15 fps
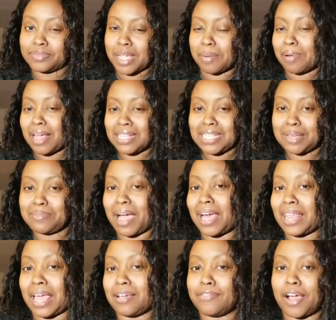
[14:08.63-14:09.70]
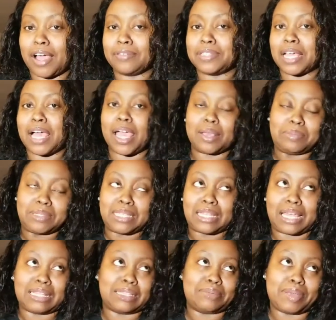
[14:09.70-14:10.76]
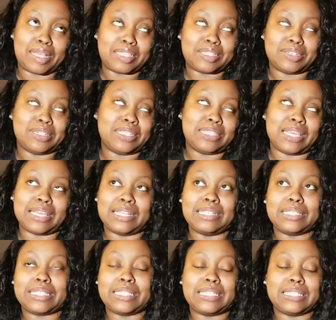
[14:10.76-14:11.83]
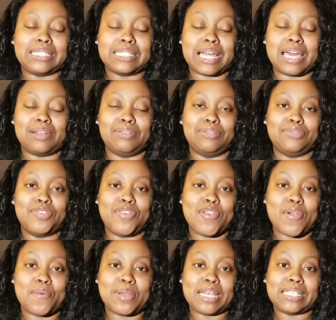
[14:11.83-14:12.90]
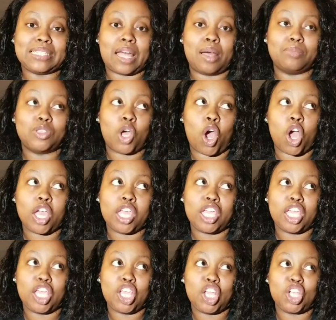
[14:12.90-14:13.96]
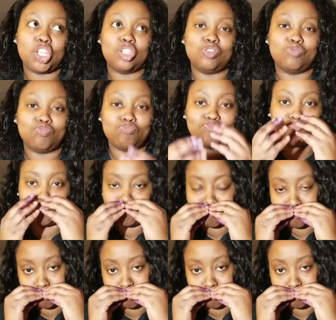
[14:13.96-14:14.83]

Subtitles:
I probably said bye like 5 times in like the past 30 seconds. It's just I don't know when to stop talking.